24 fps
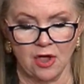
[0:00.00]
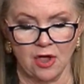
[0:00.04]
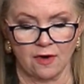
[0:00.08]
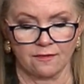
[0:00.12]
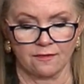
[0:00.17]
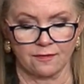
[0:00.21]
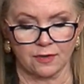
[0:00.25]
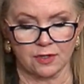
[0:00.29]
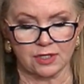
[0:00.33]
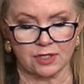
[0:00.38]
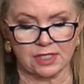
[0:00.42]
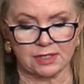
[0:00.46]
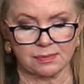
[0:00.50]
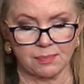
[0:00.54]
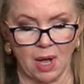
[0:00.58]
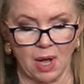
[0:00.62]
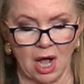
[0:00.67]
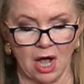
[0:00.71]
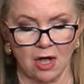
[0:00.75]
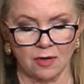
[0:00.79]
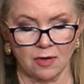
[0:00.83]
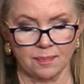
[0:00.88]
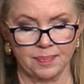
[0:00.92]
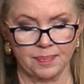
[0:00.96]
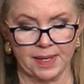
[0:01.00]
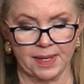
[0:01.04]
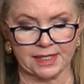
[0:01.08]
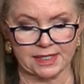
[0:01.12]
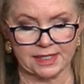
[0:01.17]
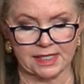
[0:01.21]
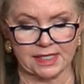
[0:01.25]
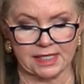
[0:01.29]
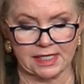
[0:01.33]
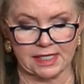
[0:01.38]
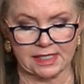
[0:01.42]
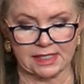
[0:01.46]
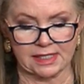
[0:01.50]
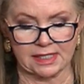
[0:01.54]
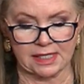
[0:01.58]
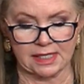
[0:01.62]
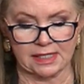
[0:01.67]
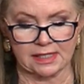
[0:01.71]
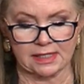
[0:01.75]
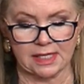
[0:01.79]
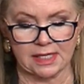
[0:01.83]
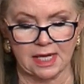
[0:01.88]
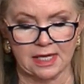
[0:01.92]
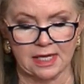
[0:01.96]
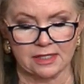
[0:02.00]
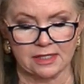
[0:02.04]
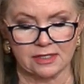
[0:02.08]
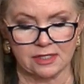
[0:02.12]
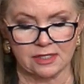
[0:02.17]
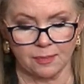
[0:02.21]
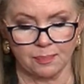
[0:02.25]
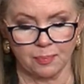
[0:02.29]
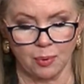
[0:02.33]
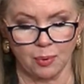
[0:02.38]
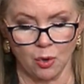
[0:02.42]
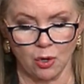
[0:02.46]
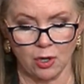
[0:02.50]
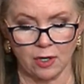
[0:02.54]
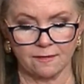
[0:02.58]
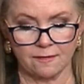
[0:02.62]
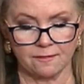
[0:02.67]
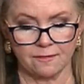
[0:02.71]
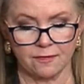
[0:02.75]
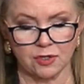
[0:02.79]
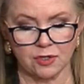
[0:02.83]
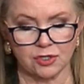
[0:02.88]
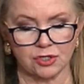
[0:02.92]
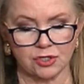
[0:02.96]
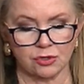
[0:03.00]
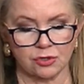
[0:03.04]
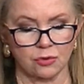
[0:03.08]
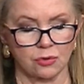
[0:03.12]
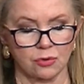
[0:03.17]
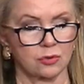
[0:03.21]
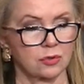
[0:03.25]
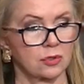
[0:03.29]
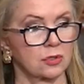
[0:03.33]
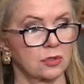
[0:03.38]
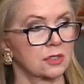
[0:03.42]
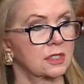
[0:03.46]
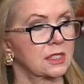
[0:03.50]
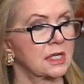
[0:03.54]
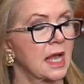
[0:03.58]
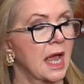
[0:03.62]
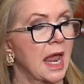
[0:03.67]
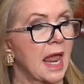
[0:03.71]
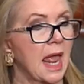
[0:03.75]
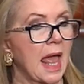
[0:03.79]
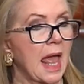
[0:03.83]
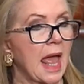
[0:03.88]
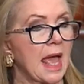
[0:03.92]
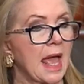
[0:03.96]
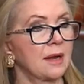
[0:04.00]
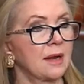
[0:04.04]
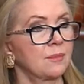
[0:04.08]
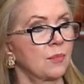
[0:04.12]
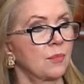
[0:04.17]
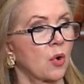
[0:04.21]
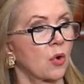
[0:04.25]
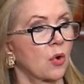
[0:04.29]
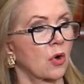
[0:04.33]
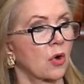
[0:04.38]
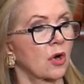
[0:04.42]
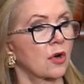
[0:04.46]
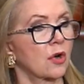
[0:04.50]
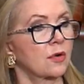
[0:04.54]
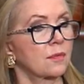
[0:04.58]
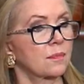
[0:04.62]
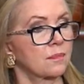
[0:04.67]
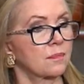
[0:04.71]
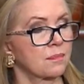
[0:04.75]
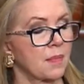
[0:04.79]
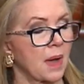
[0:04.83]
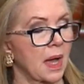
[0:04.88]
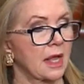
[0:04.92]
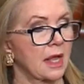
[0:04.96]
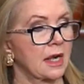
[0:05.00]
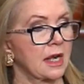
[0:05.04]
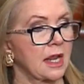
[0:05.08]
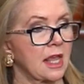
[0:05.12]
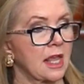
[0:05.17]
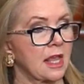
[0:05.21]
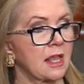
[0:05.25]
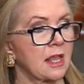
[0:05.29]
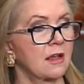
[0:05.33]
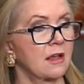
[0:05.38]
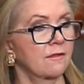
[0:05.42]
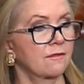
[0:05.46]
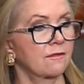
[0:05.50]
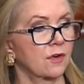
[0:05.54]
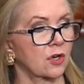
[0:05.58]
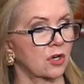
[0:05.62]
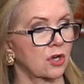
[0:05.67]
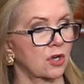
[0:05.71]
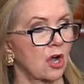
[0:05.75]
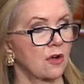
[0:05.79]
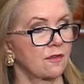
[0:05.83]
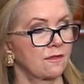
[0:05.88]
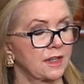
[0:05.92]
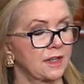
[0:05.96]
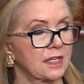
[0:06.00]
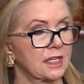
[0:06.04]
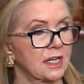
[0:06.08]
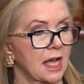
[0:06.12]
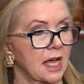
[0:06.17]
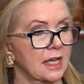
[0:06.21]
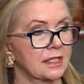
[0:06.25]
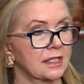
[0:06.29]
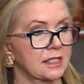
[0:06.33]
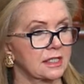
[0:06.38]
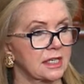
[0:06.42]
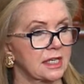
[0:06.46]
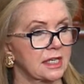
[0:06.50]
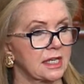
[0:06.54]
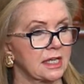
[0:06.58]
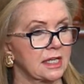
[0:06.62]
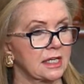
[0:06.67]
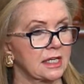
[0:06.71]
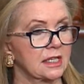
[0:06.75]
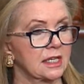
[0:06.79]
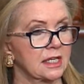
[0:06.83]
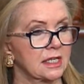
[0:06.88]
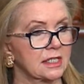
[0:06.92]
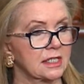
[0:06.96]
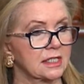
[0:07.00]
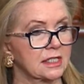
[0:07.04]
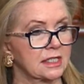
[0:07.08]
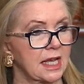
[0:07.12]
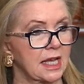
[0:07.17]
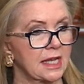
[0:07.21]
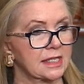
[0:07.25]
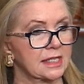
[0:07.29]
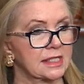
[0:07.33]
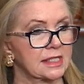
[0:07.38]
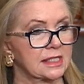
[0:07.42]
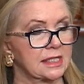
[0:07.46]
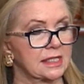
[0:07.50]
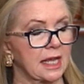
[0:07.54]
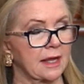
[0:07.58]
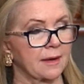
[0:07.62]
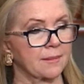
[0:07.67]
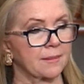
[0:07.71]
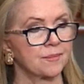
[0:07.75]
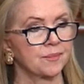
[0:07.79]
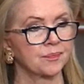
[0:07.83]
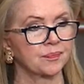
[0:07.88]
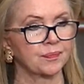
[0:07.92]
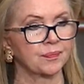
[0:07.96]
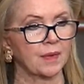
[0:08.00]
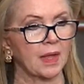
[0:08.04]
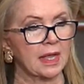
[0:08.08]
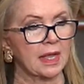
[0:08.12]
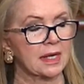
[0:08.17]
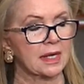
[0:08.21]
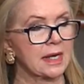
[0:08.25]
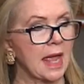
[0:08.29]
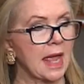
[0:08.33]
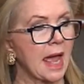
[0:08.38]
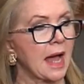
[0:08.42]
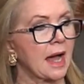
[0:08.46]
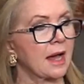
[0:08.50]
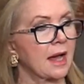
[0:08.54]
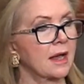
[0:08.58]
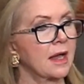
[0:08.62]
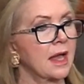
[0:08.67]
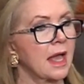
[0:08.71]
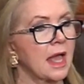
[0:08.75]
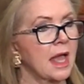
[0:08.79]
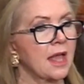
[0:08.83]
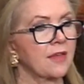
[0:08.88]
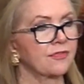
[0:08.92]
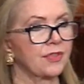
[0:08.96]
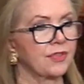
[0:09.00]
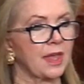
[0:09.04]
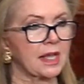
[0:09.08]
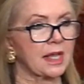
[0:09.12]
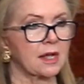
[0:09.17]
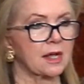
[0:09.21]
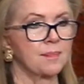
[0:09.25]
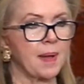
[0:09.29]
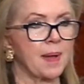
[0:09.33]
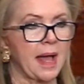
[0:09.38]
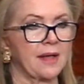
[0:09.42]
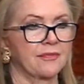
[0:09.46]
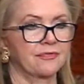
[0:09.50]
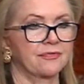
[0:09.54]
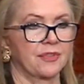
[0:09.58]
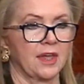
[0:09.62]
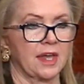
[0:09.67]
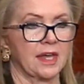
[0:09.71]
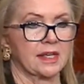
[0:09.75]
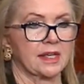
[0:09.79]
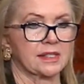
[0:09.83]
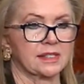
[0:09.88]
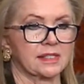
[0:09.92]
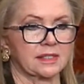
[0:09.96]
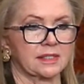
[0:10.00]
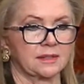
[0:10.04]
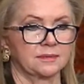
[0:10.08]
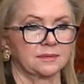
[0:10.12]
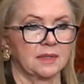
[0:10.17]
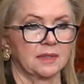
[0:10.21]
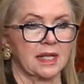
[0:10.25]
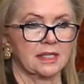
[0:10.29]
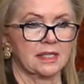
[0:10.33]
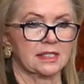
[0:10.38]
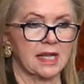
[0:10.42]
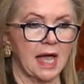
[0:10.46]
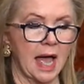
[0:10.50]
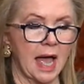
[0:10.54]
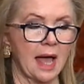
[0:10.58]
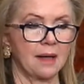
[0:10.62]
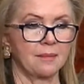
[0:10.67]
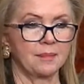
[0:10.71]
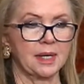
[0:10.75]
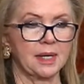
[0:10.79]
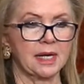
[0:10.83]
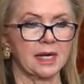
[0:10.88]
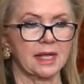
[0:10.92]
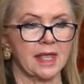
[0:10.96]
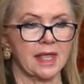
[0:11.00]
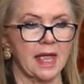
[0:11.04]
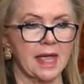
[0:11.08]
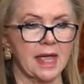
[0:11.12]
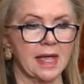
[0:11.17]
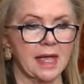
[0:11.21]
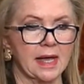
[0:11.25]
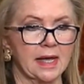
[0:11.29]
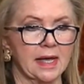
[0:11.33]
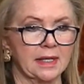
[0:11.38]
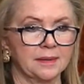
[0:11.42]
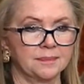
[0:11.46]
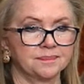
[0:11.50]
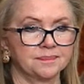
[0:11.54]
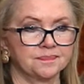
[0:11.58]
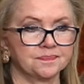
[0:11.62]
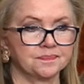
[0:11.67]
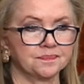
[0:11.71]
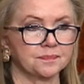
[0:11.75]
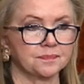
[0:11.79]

for small businesses, support for schools, and more money for COVID-19 testing. Now, think about this. Time and again,